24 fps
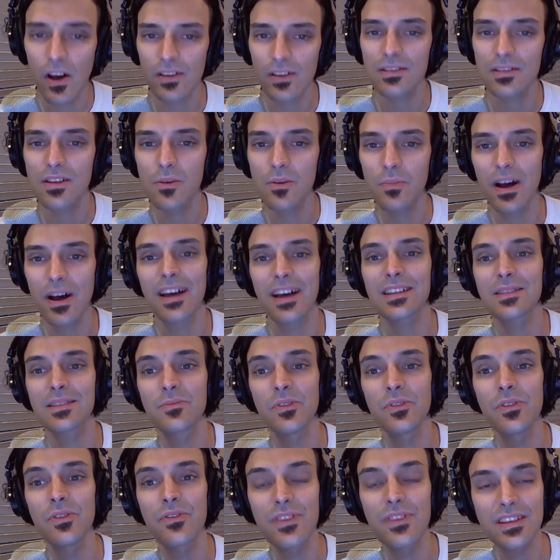also
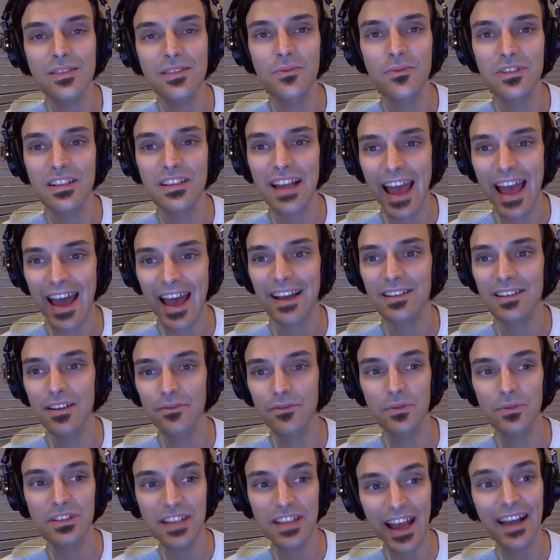possible this was an act
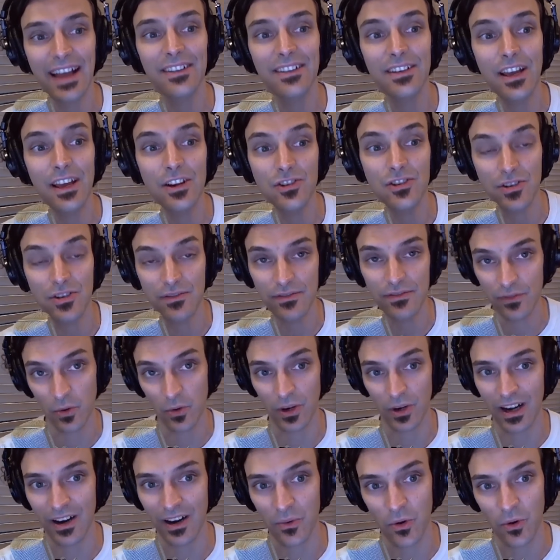of retaliation
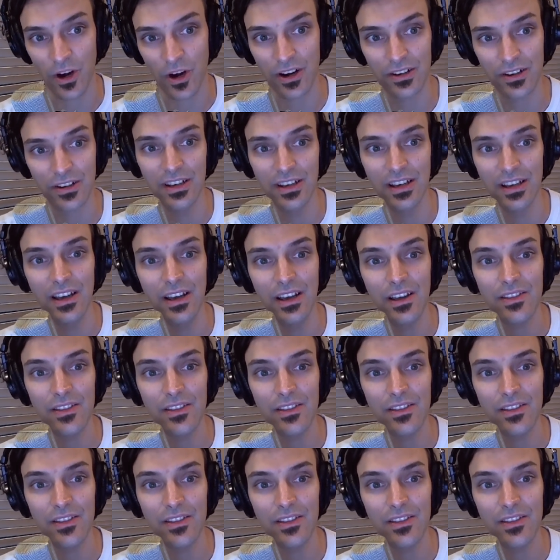for our work.